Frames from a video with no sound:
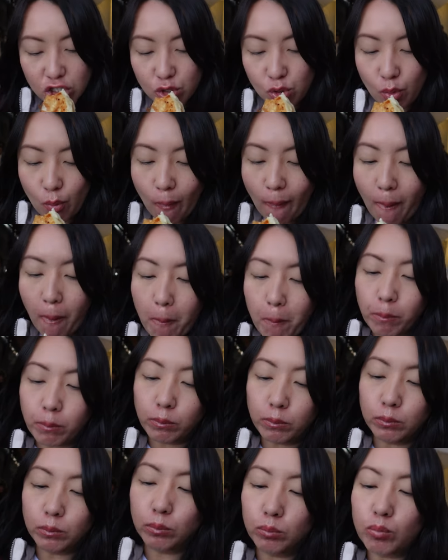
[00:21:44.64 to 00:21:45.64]
Wow, I can't believe
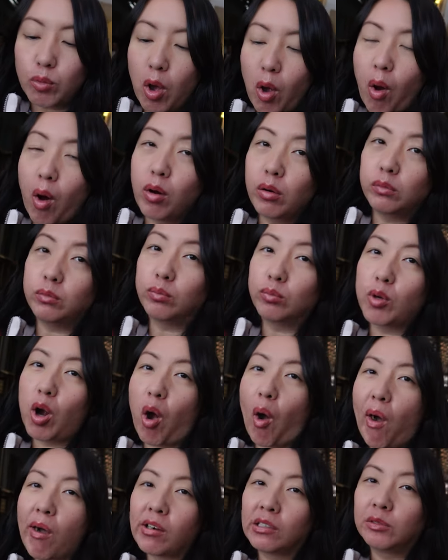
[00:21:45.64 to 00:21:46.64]
you're going to eat it now.
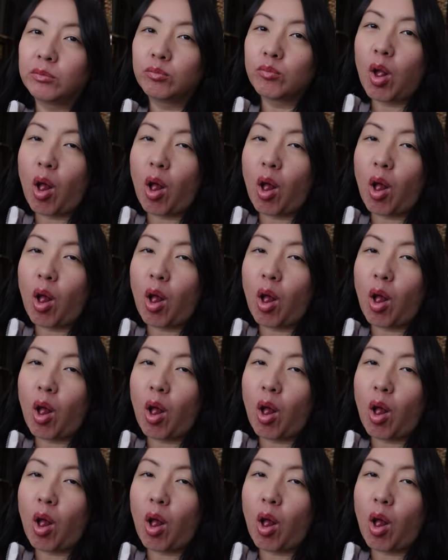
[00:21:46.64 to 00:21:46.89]
It's too hot.